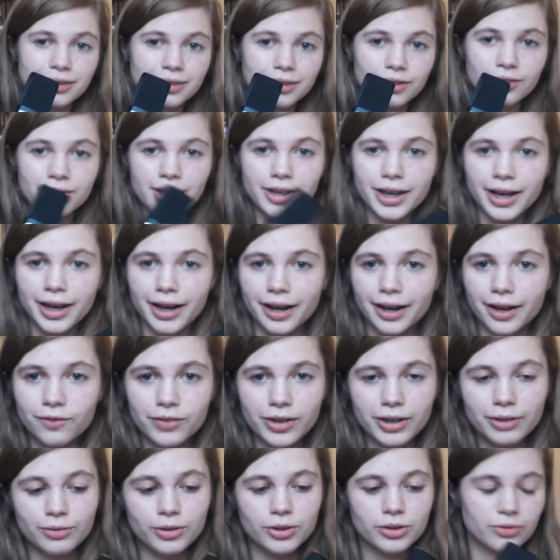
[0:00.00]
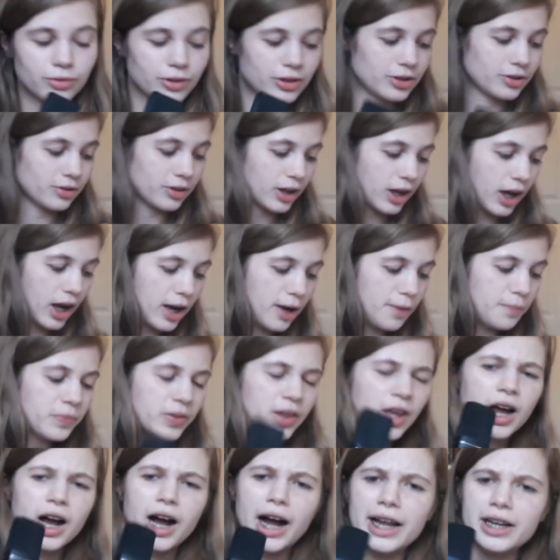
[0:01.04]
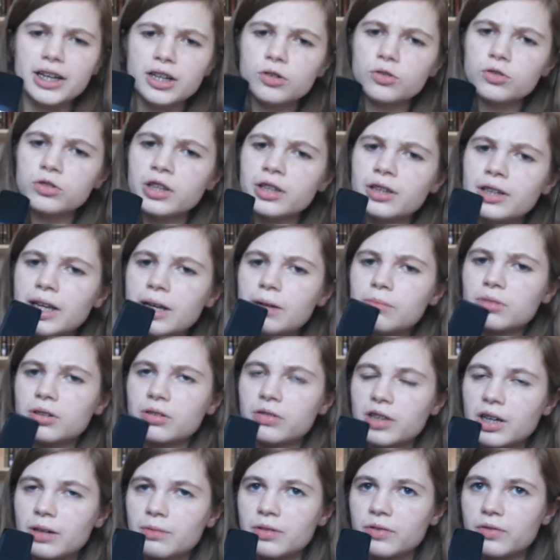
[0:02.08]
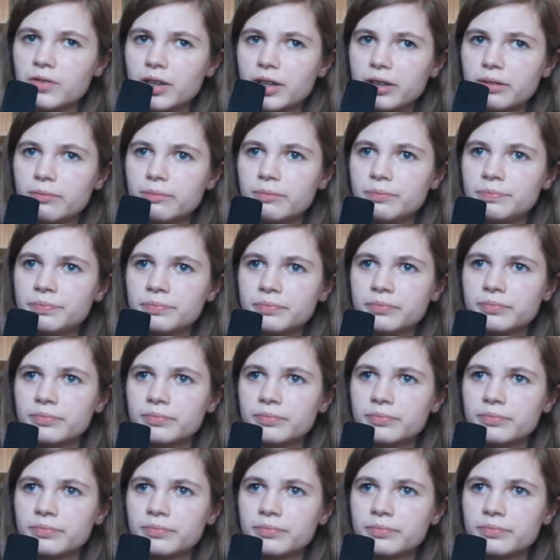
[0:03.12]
So yeah, if anyone's wondering, um, I know the names of some of them.